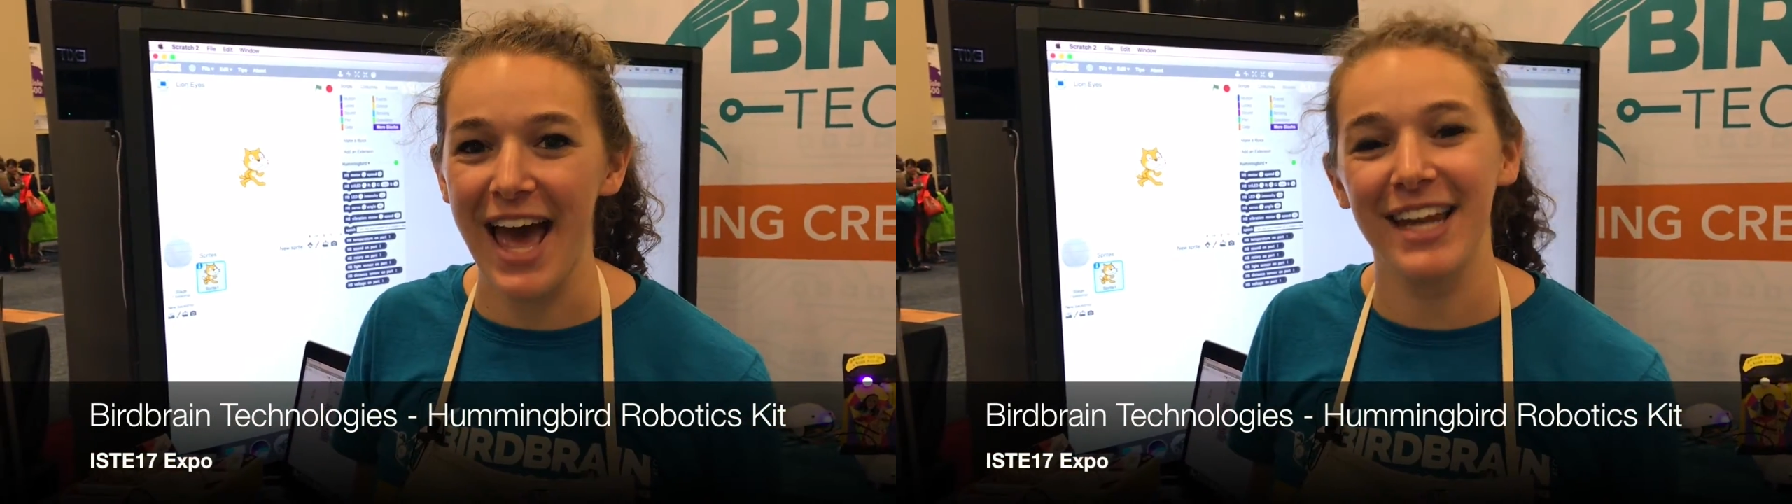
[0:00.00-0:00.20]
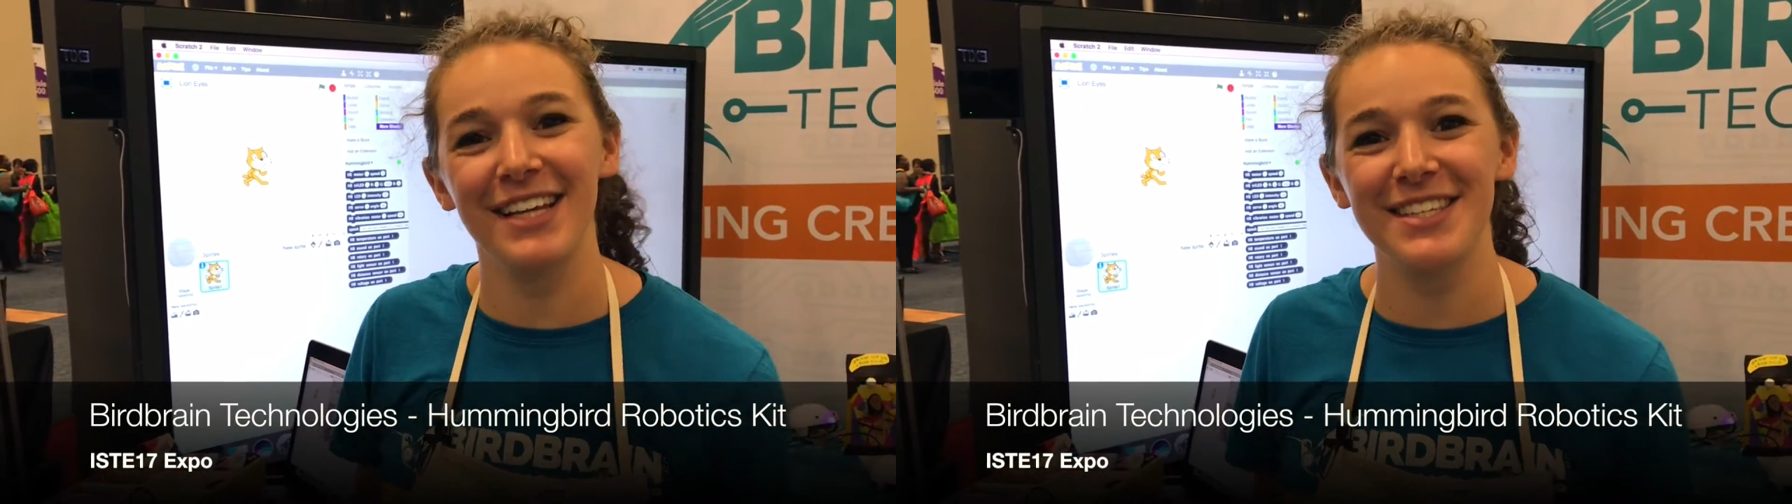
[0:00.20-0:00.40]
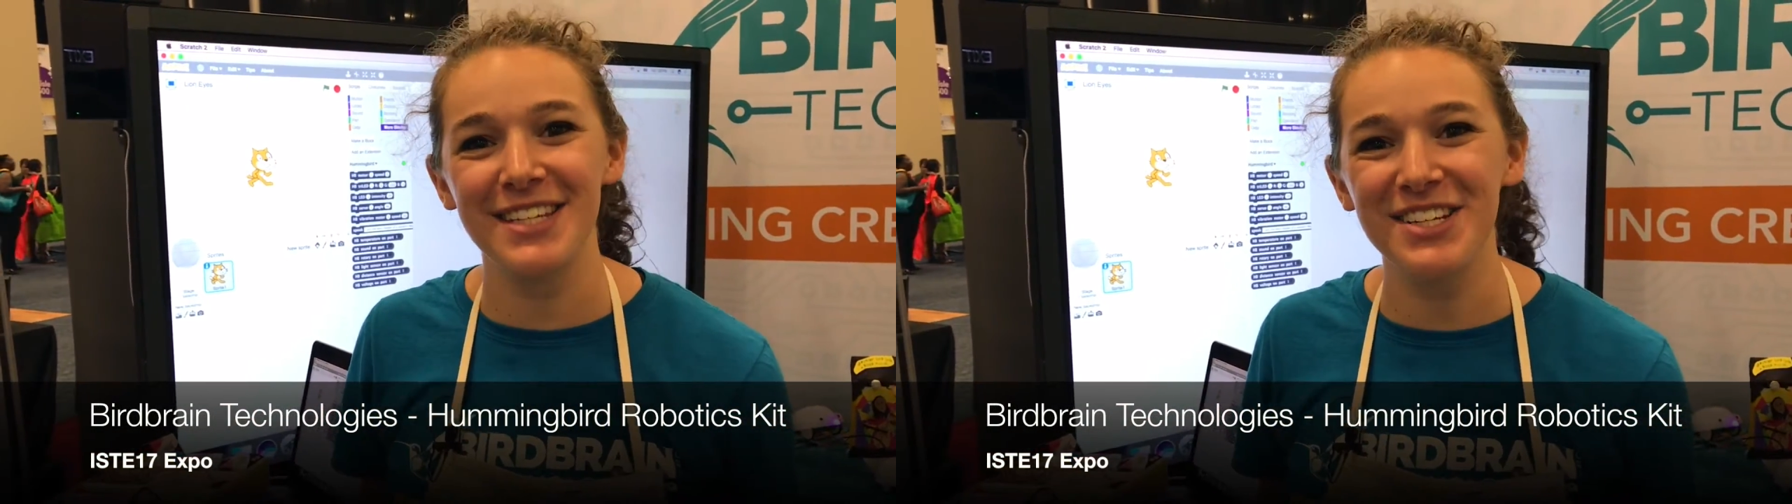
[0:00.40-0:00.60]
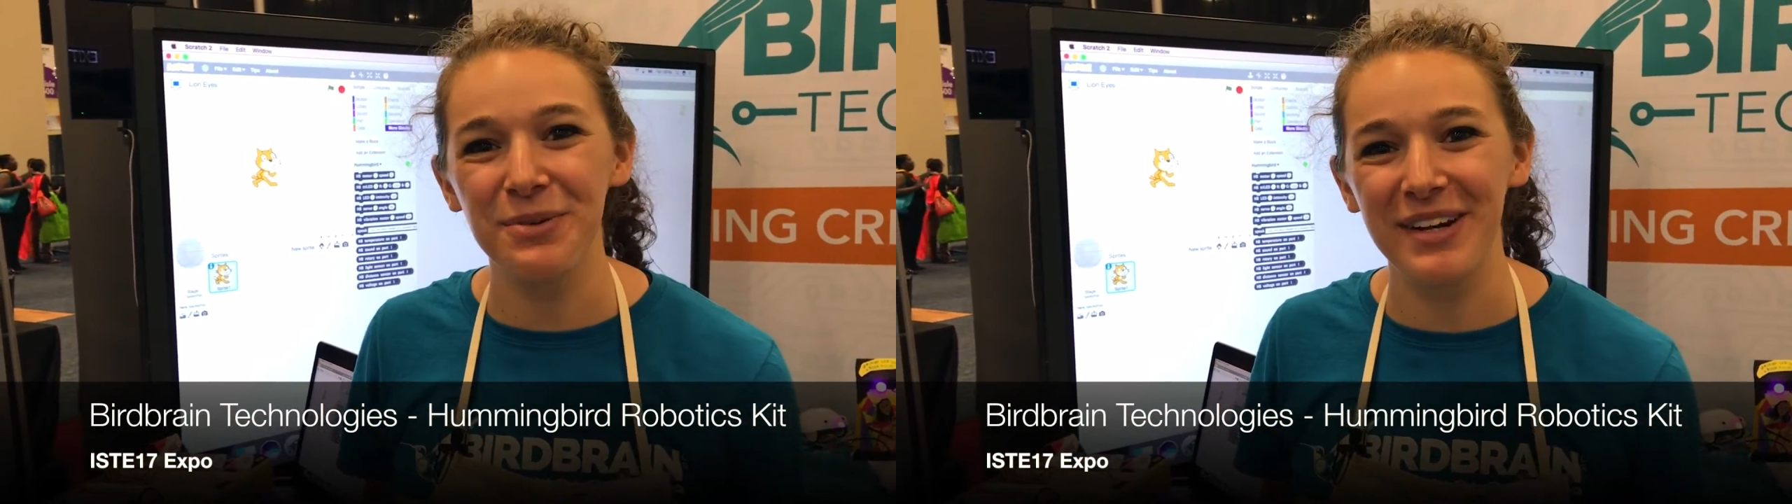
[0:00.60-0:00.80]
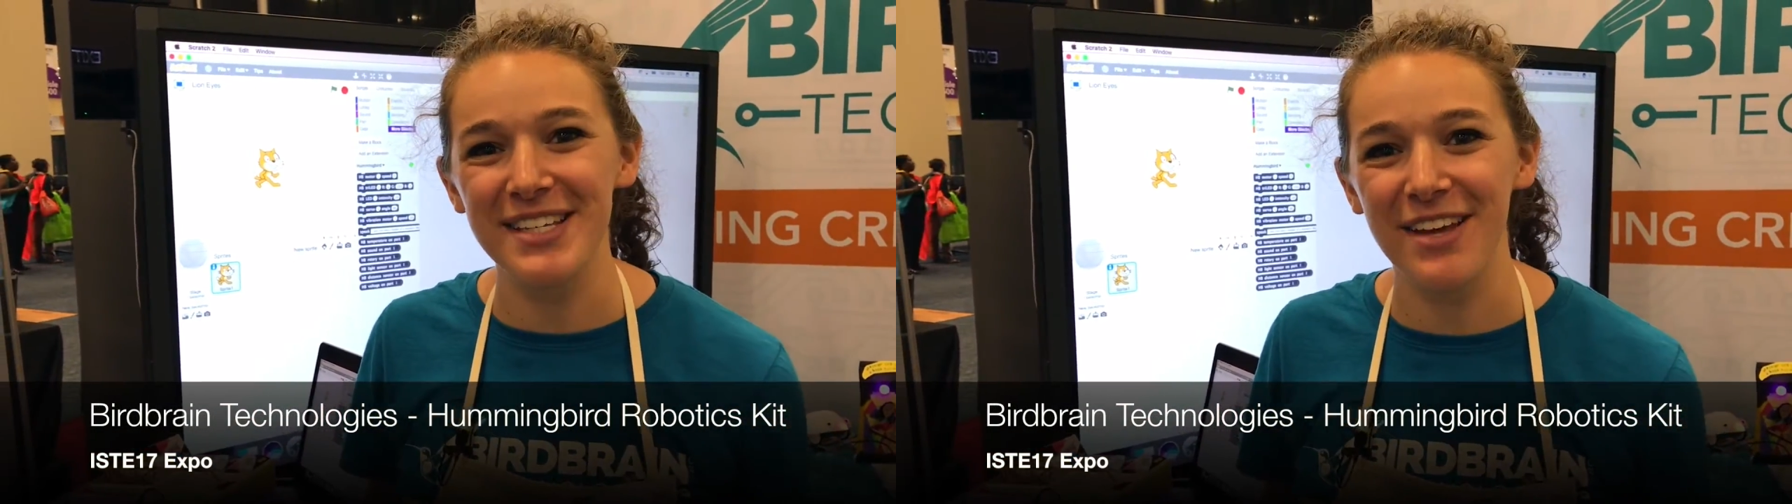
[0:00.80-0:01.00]
at ISTE
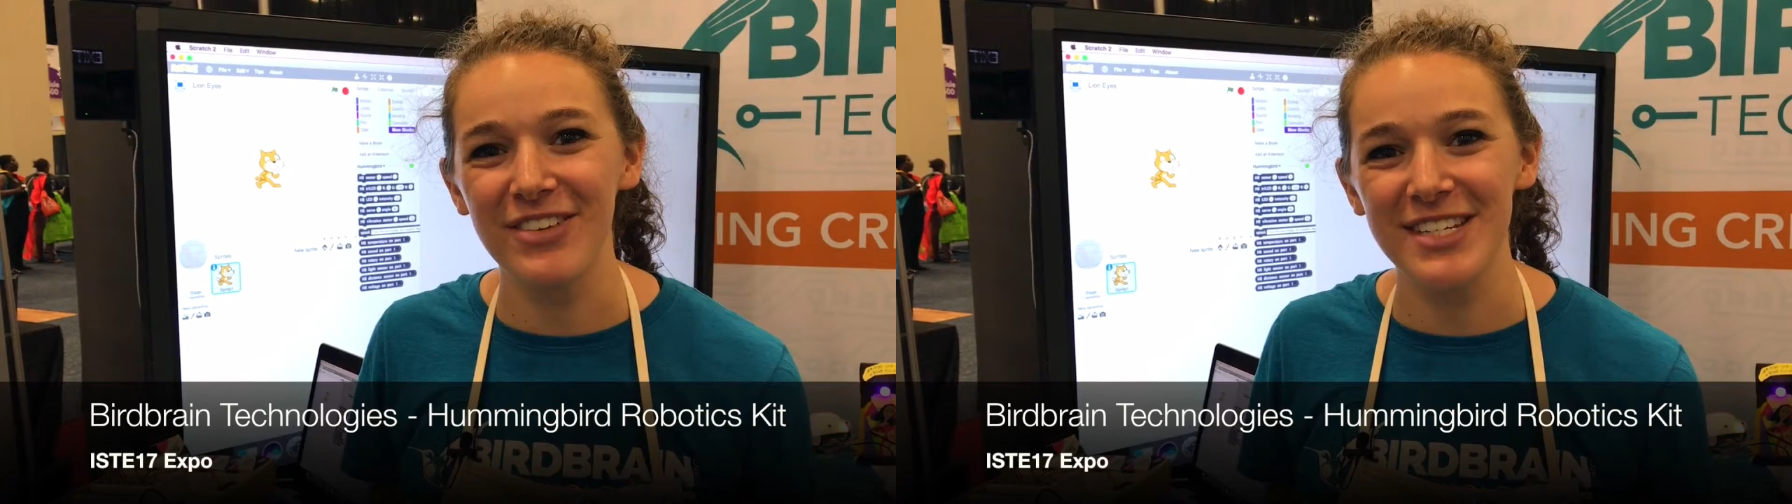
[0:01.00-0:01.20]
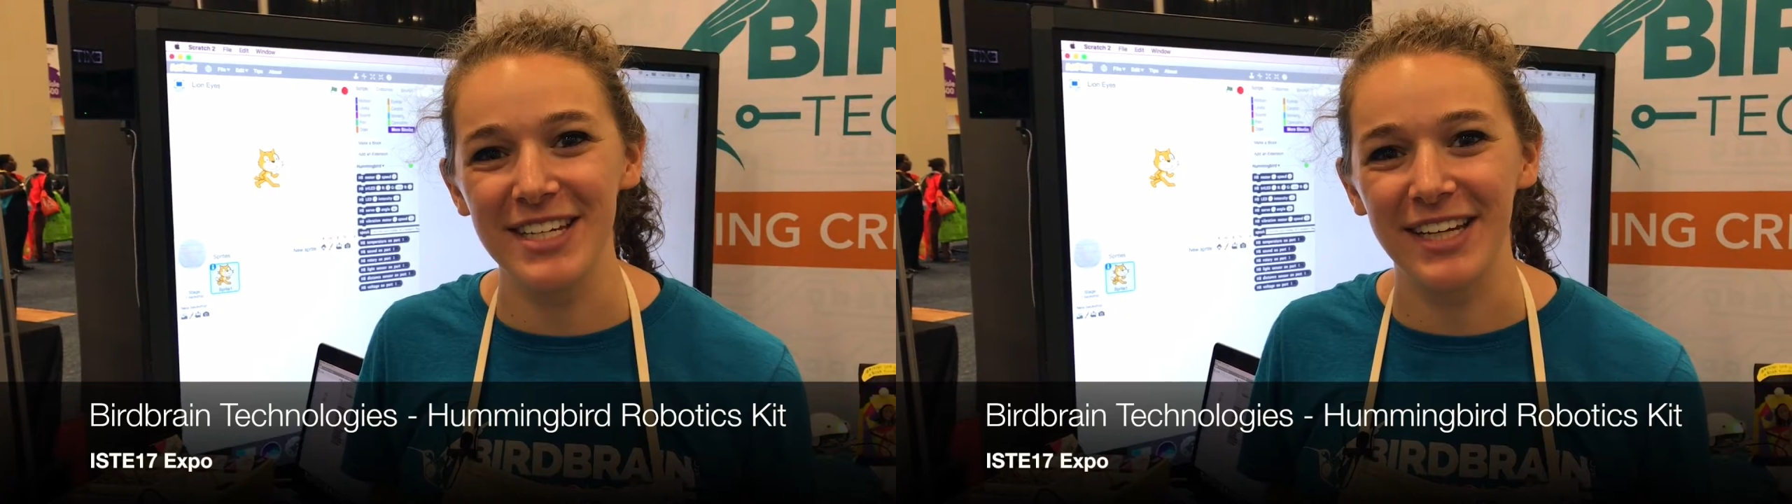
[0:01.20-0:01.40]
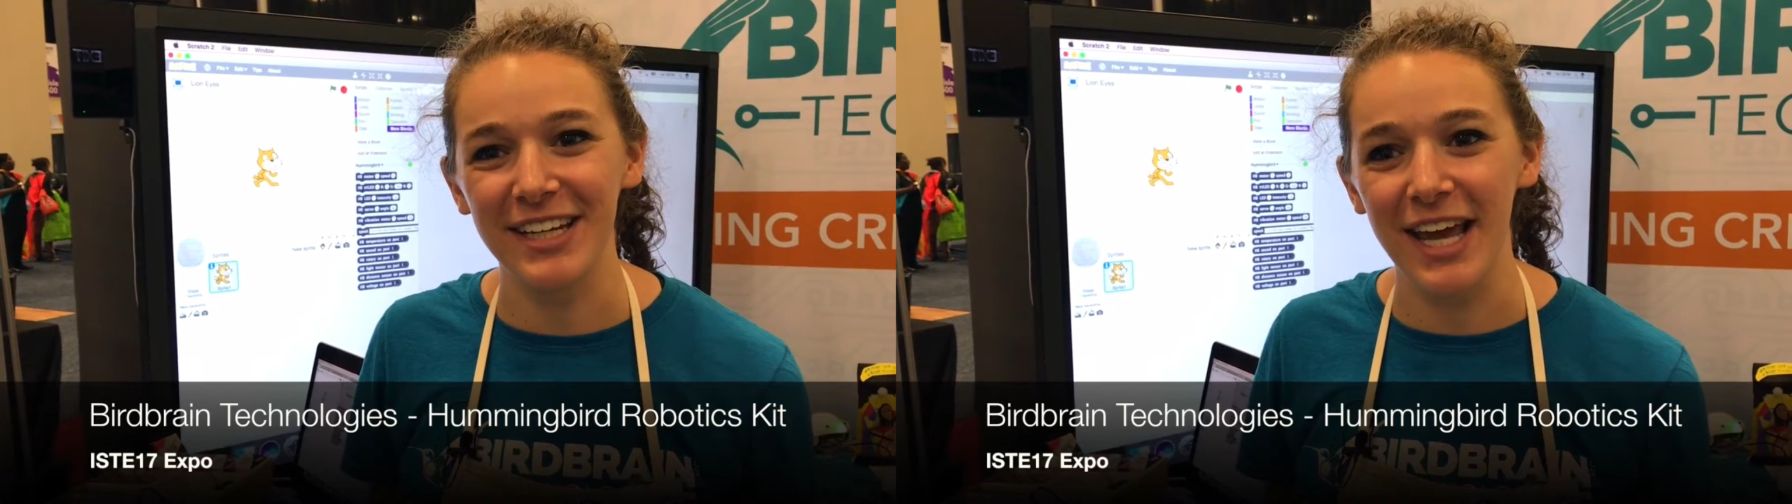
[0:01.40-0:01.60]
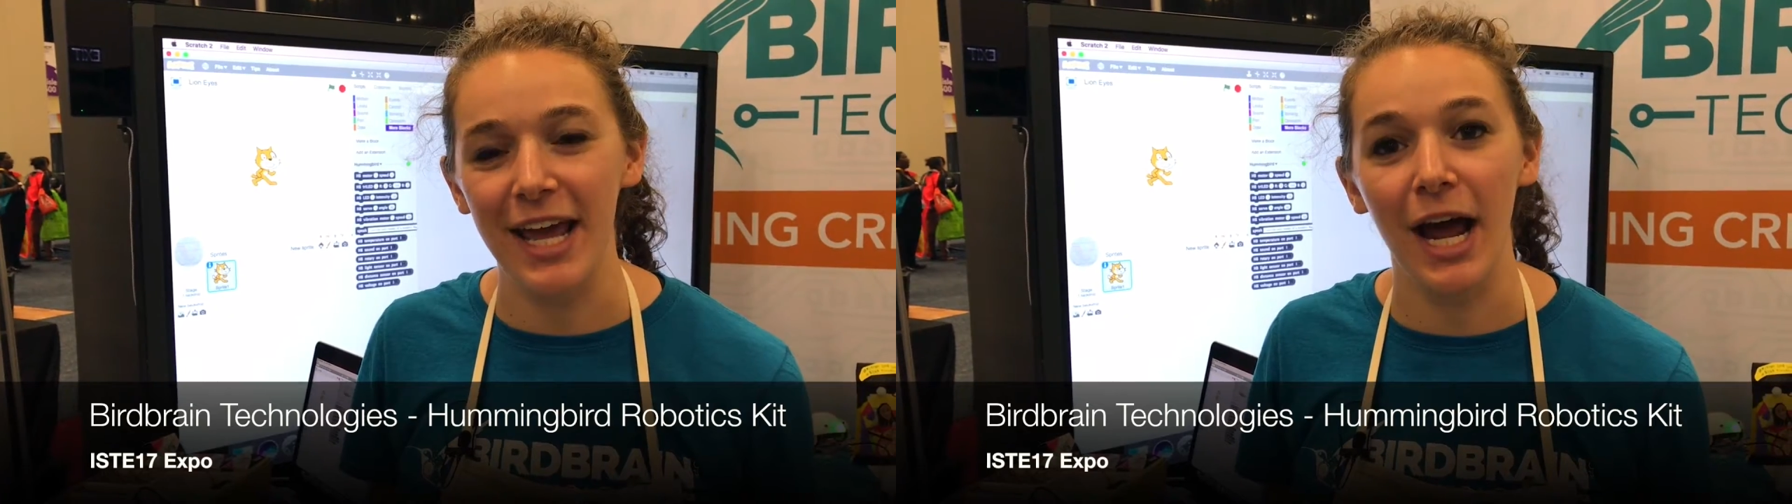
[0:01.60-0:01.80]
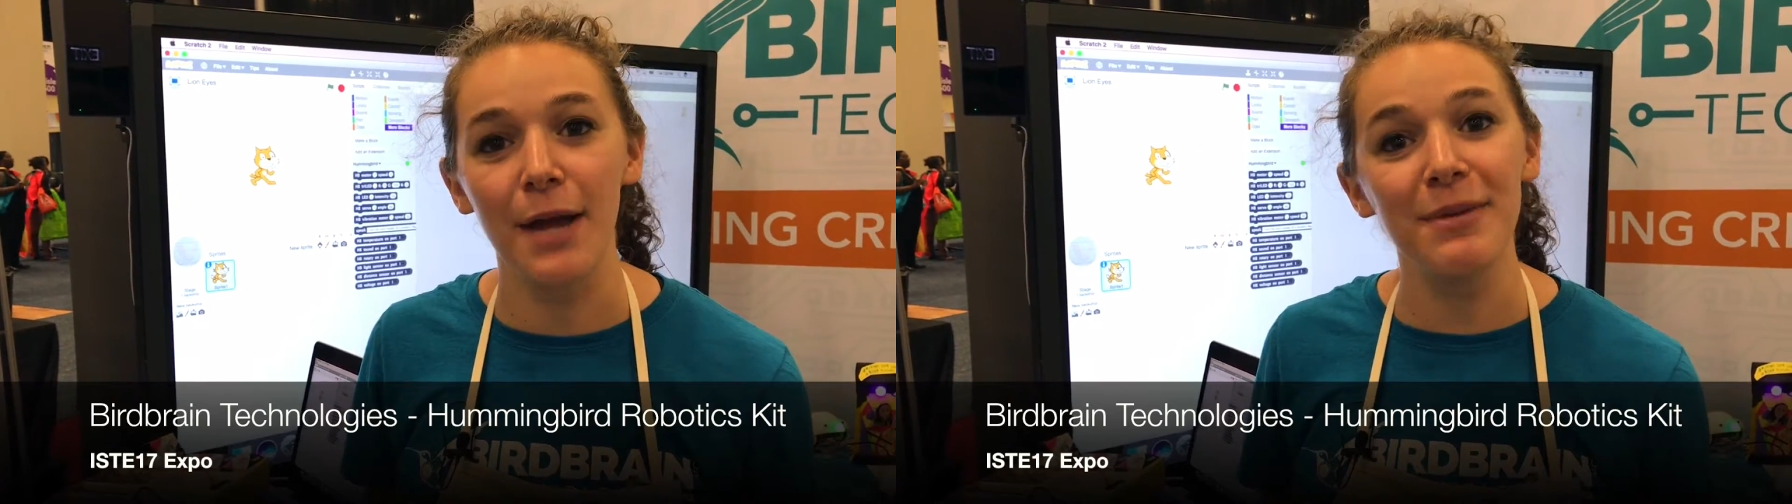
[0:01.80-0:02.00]
2017
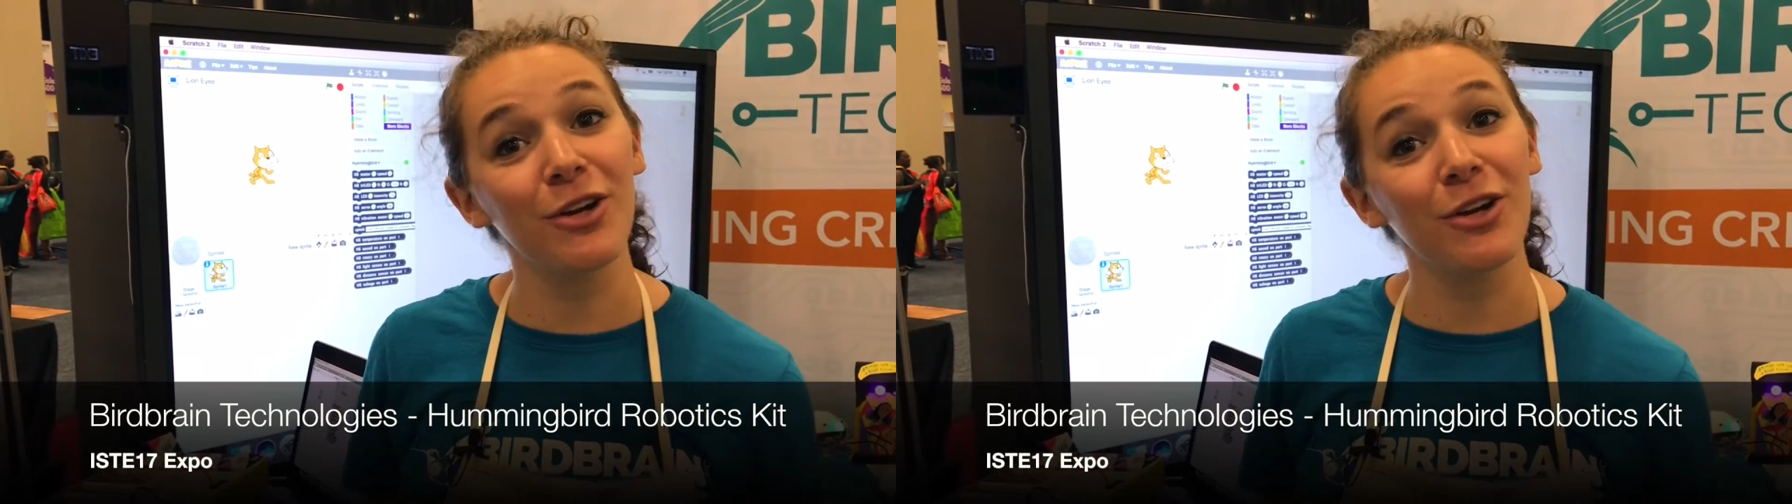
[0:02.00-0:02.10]
and I'm